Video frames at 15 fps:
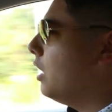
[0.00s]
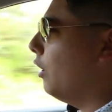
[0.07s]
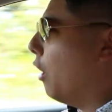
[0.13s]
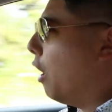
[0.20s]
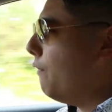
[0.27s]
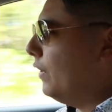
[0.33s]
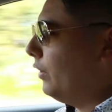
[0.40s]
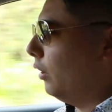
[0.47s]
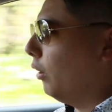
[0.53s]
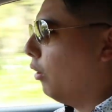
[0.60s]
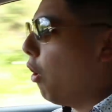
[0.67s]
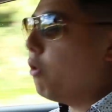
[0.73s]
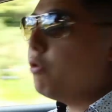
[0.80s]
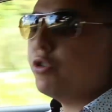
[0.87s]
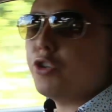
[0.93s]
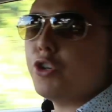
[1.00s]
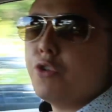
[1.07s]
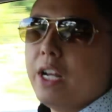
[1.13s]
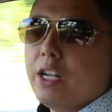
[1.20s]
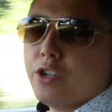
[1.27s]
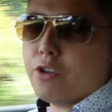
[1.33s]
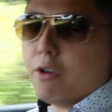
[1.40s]
if there's a long
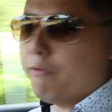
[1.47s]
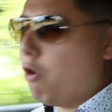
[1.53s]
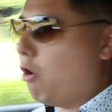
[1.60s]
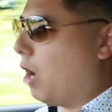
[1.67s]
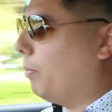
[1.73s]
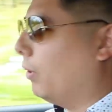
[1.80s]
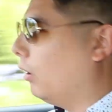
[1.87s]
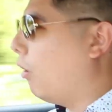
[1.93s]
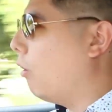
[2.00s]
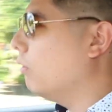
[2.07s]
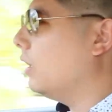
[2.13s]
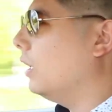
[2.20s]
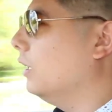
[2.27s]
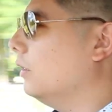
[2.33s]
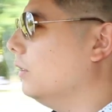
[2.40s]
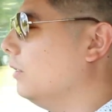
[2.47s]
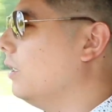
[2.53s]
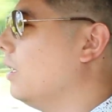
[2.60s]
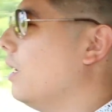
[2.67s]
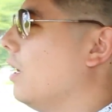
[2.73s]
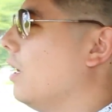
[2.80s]
stretch of going up a long hill,